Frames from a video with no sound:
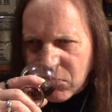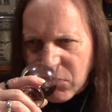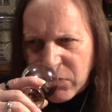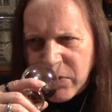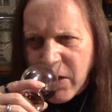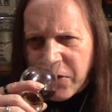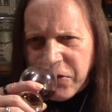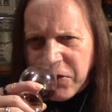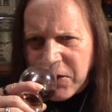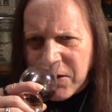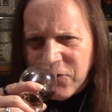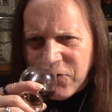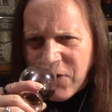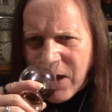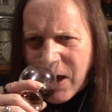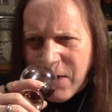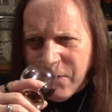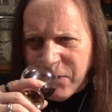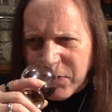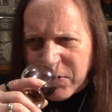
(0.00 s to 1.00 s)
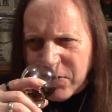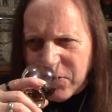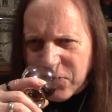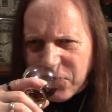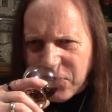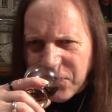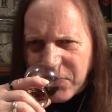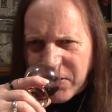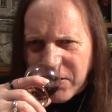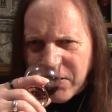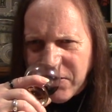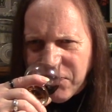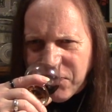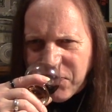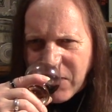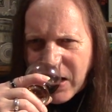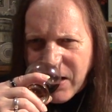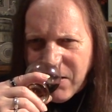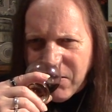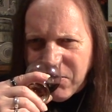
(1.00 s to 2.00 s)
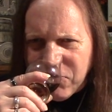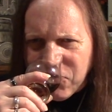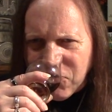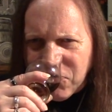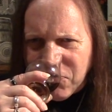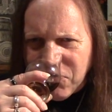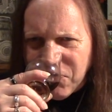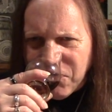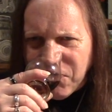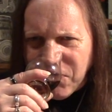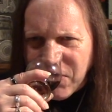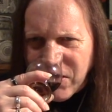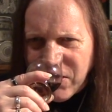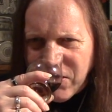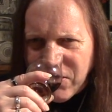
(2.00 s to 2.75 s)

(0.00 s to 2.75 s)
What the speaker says: Nothing is ever going to survive that sort of